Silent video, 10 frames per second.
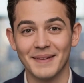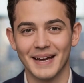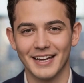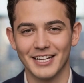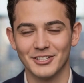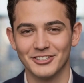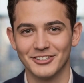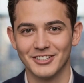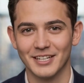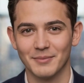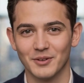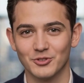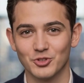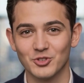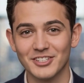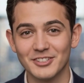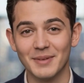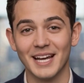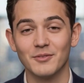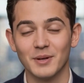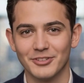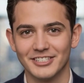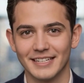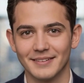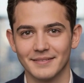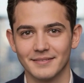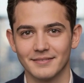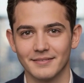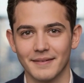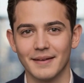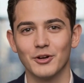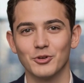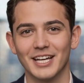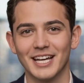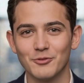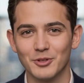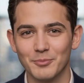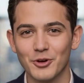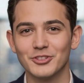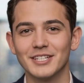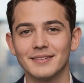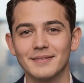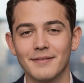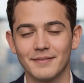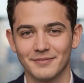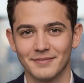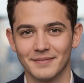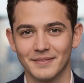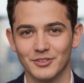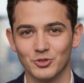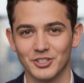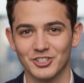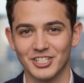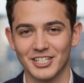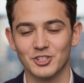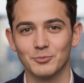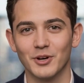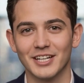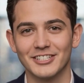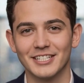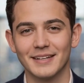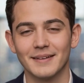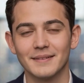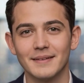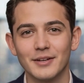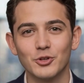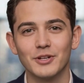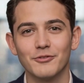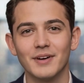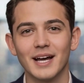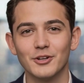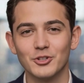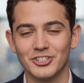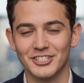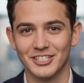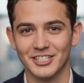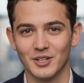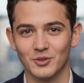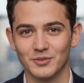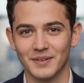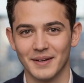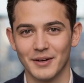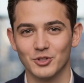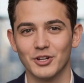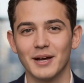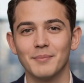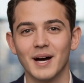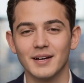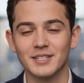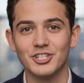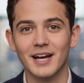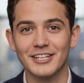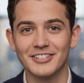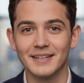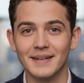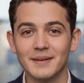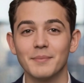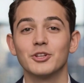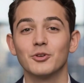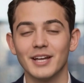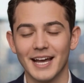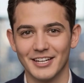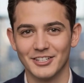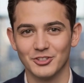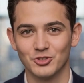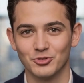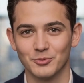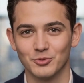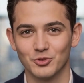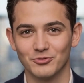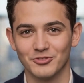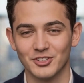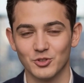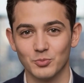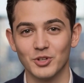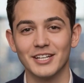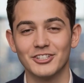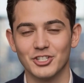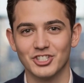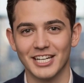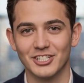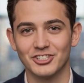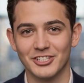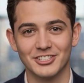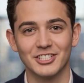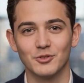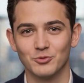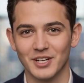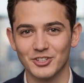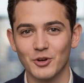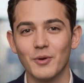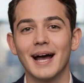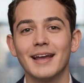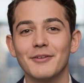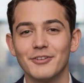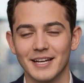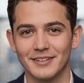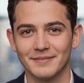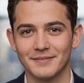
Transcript: And here's the thing about trust bankruptcy. You can't rebuild it. You can change your pricing. You can fire your CEO. You can apologize, but you can't undo the proof that you're willing to change the deal retroactively.